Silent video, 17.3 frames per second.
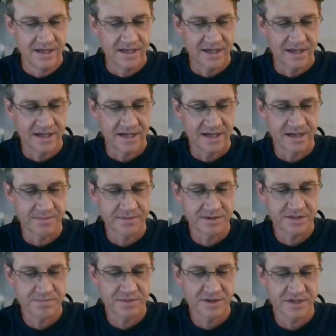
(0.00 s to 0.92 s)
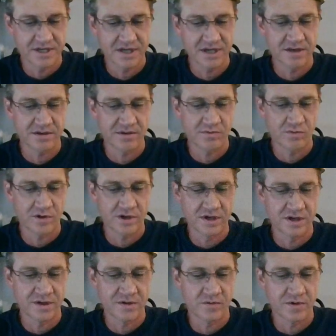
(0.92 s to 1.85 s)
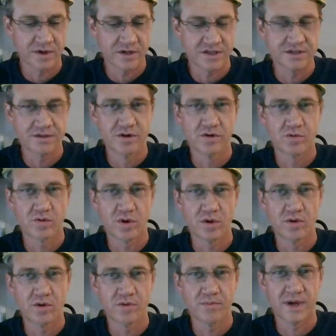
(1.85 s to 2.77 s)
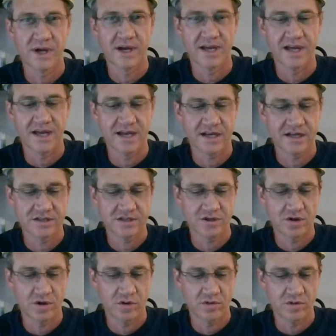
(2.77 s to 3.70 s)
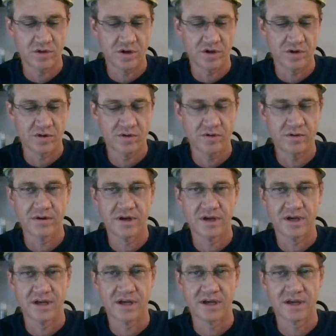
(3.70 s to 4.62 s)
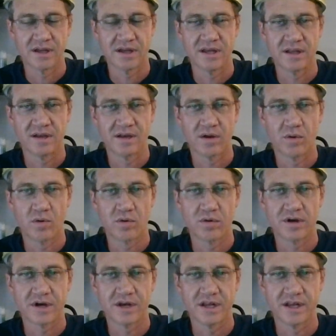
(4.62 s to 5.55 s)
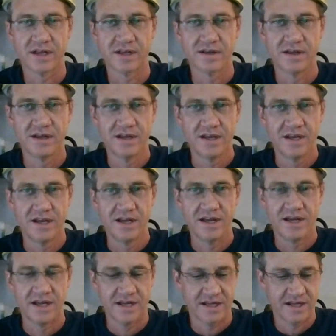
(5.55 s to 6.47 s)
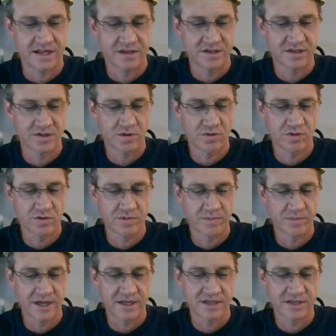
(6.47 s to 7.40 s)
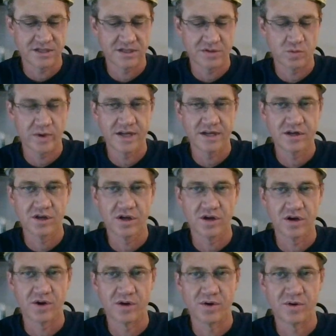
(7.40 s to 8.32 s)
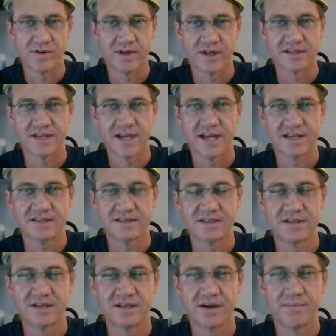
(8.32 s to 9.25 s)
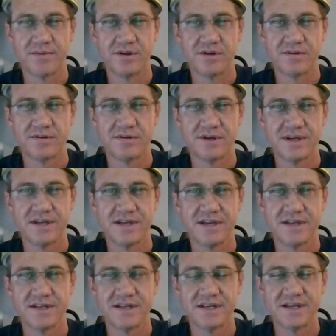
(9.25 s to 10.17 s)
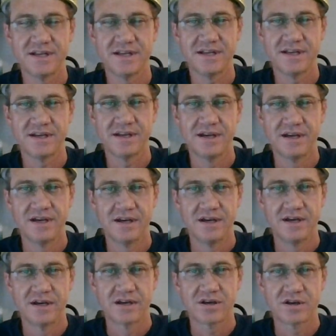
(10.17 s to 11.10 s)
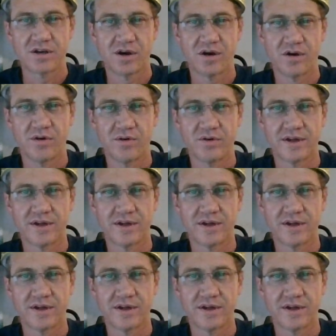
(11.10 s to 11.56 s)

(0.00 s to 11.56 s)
Um, this particular one was grown by Ex Colo uh, in Oregon and sold by Swedco. That's S W E D Co.